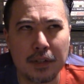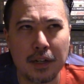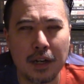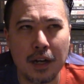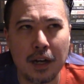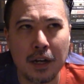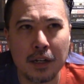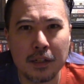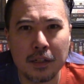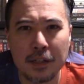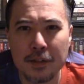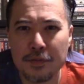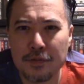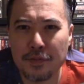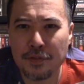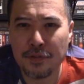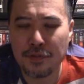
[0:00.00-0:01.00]
utterly
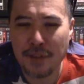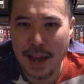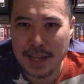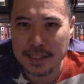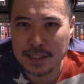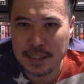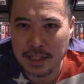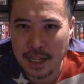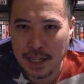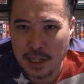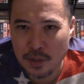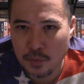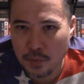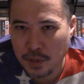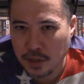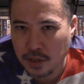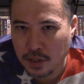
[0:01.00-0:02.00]
fascinated
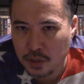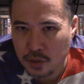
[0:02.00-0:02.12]
with the